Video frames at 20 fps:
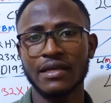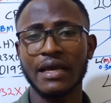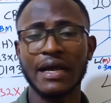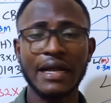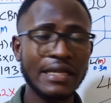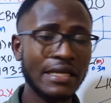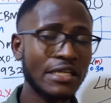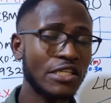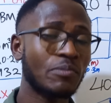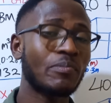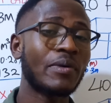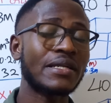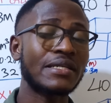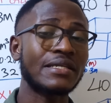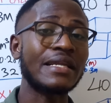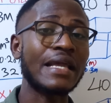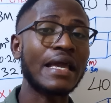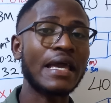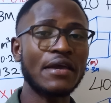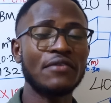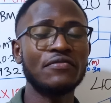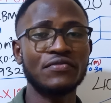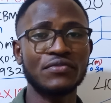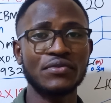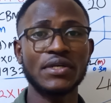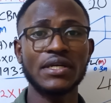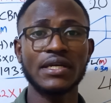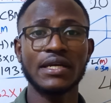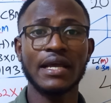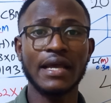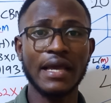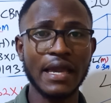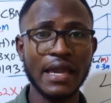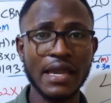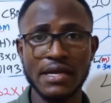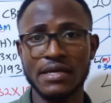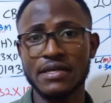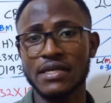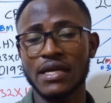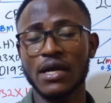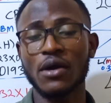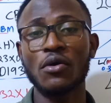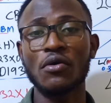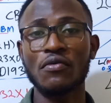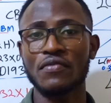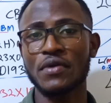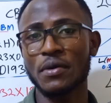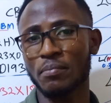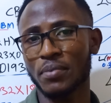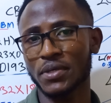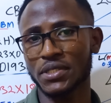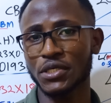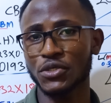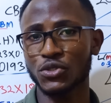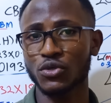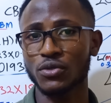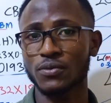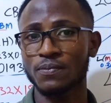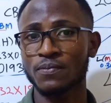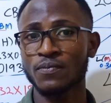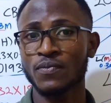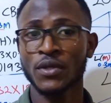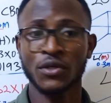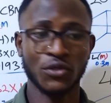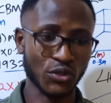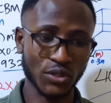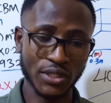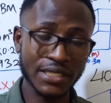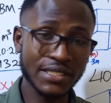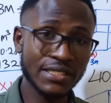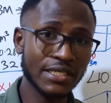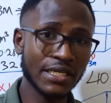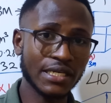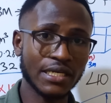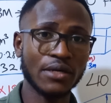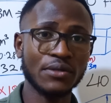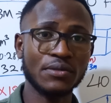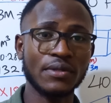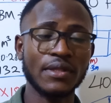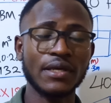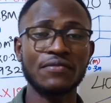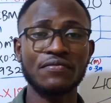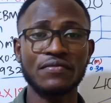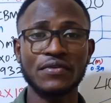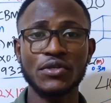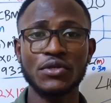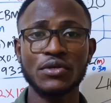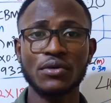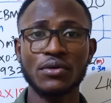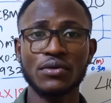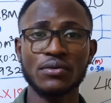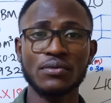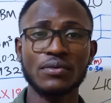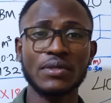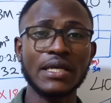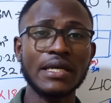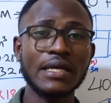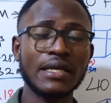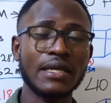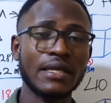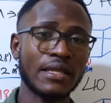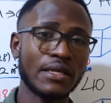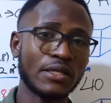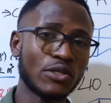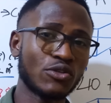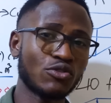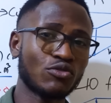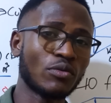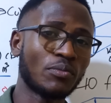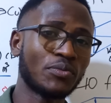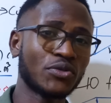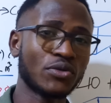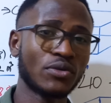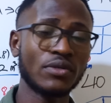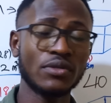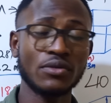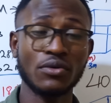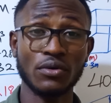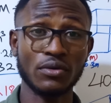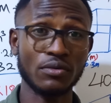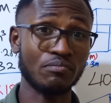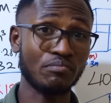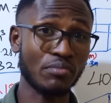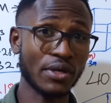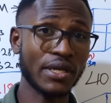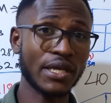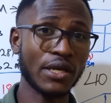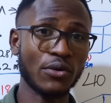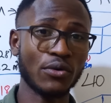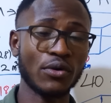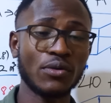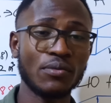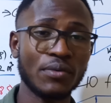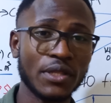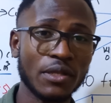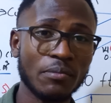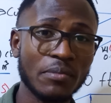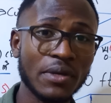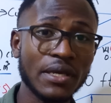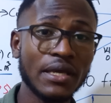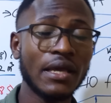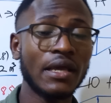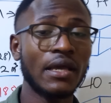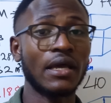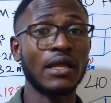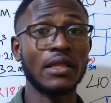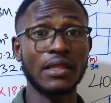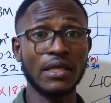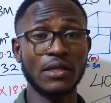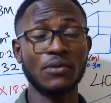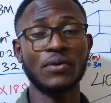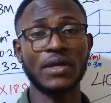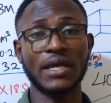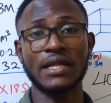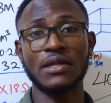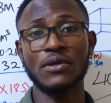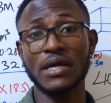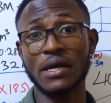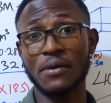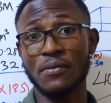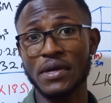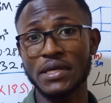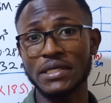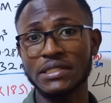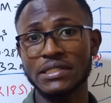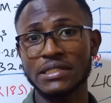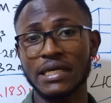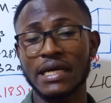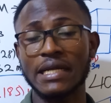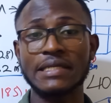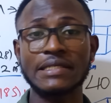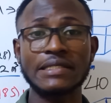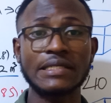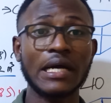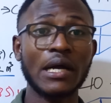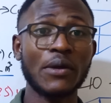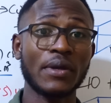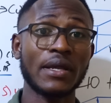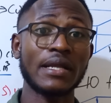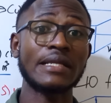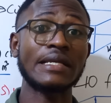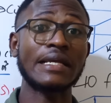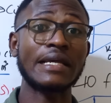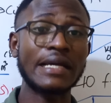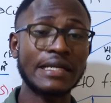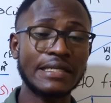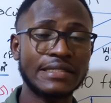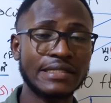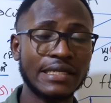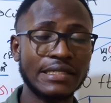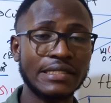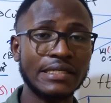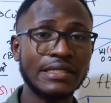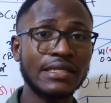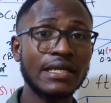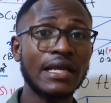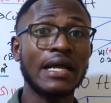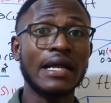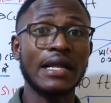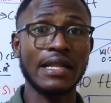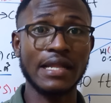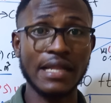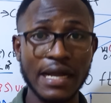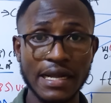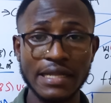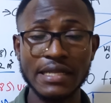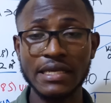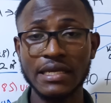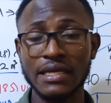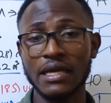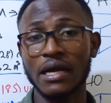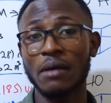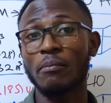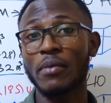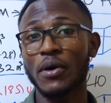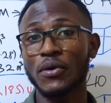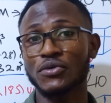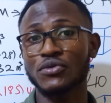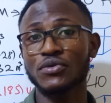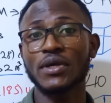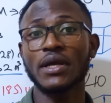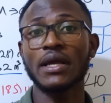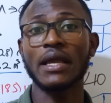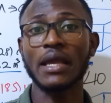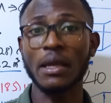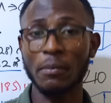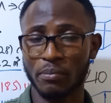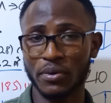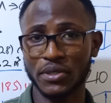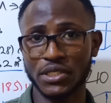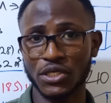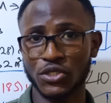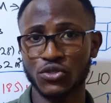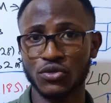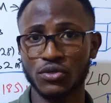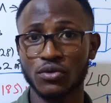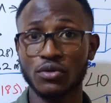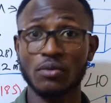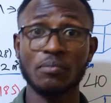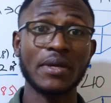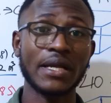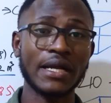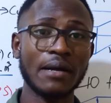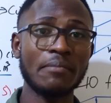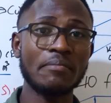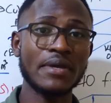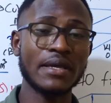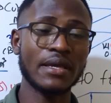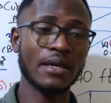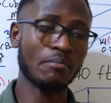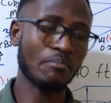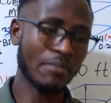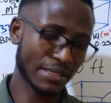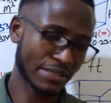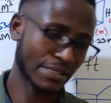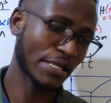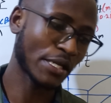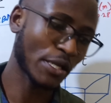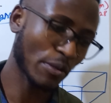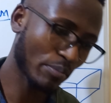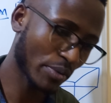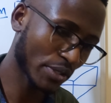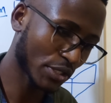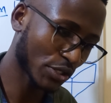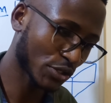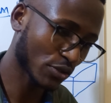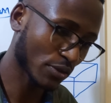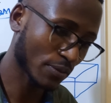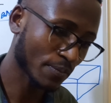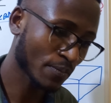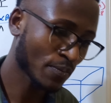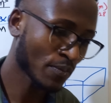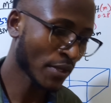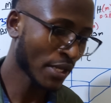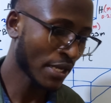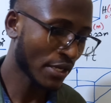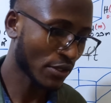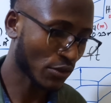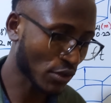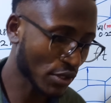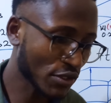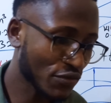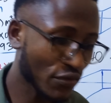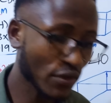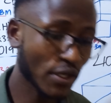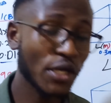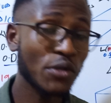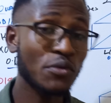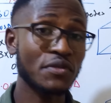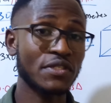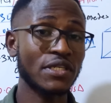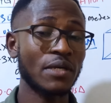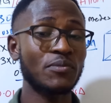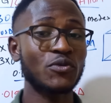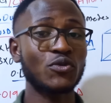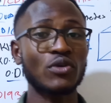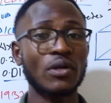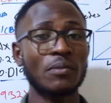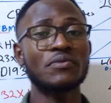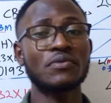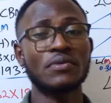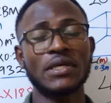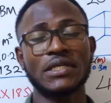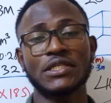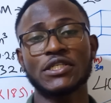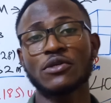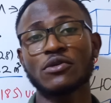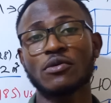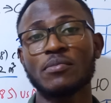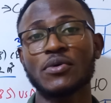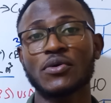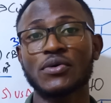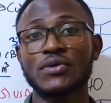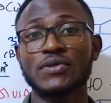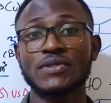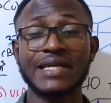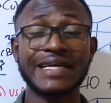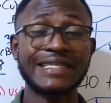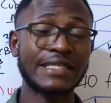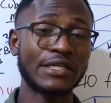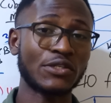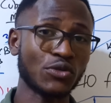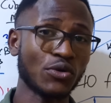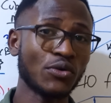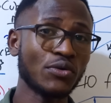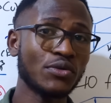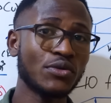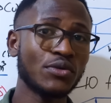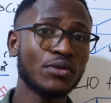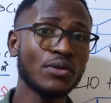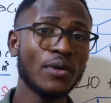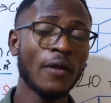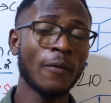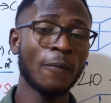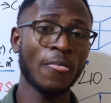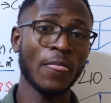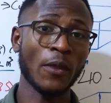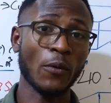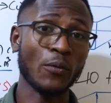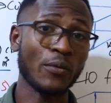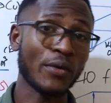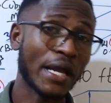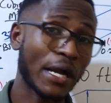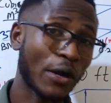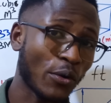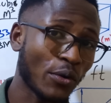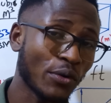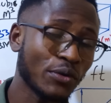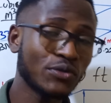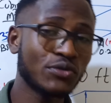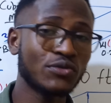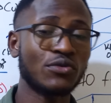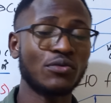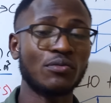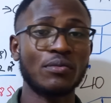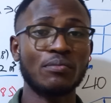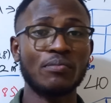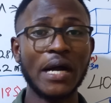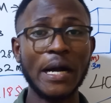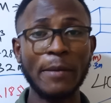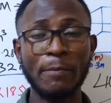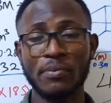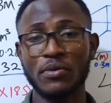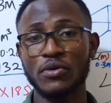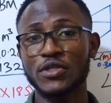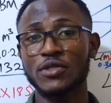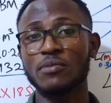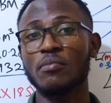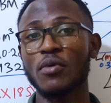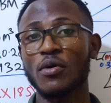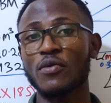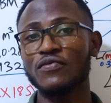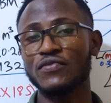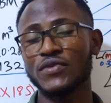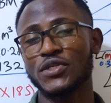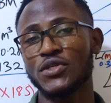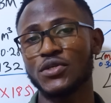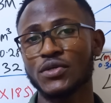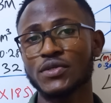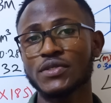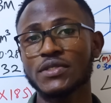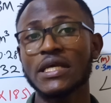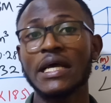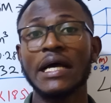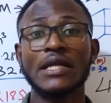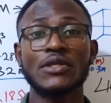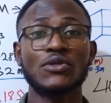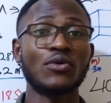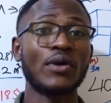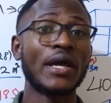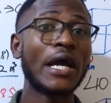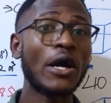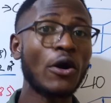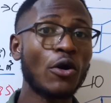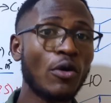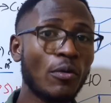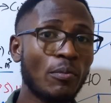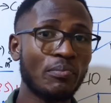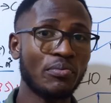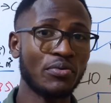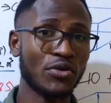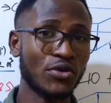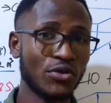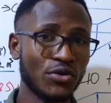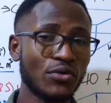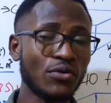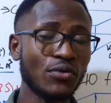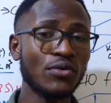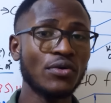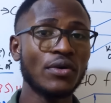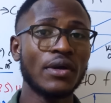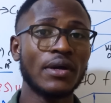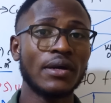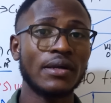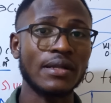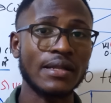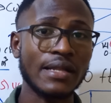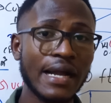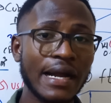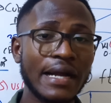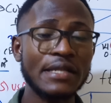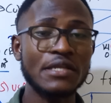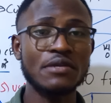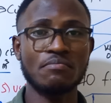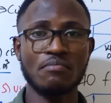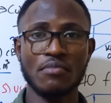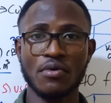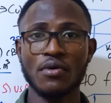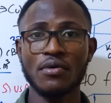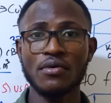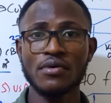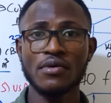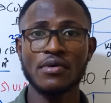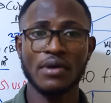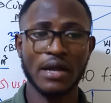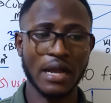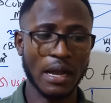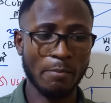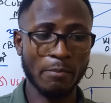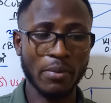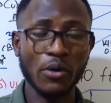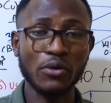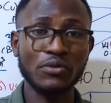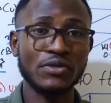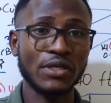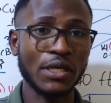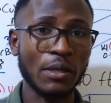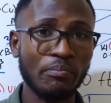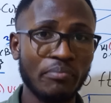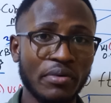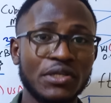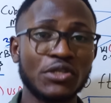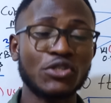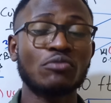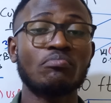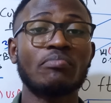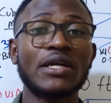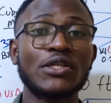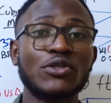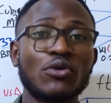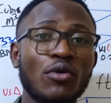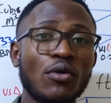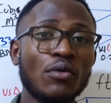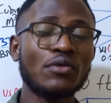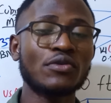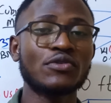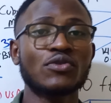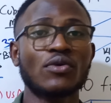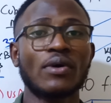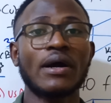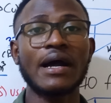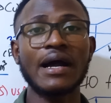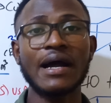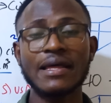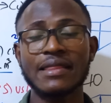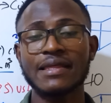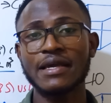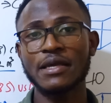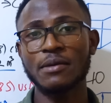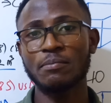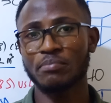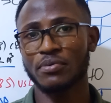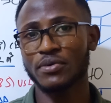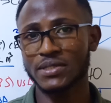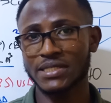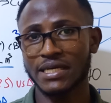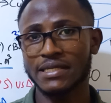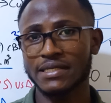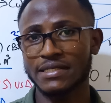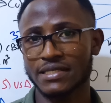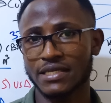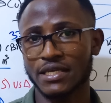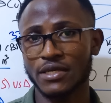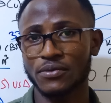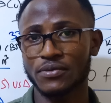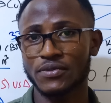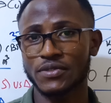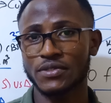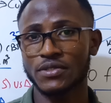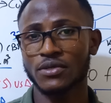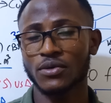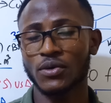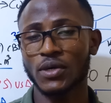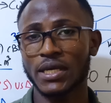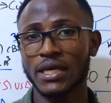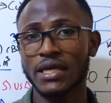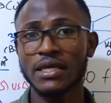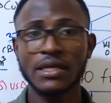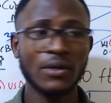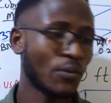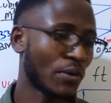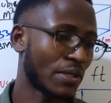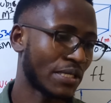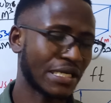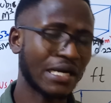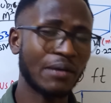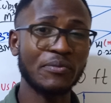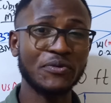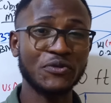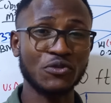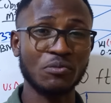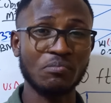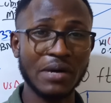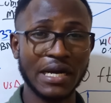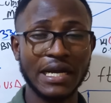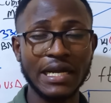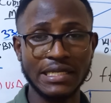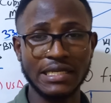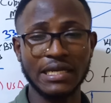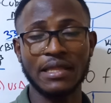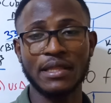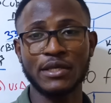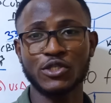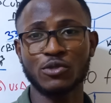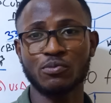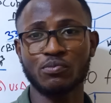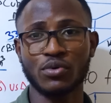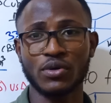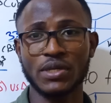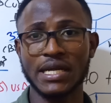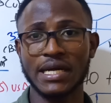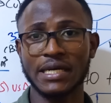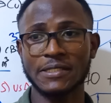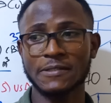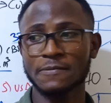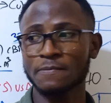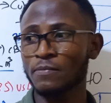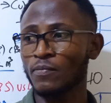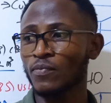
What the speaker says: in every area of importation. So just check out the video link in the description or book a call with me, and then we can arrange and see how you can get started learning about importation or becoming a master in importation. Don't forget to subscribe to the channel because, as I told you, we are going to upload more videos to help you learn more about importation, but also other important skills, okay? When it comes to marketing these products,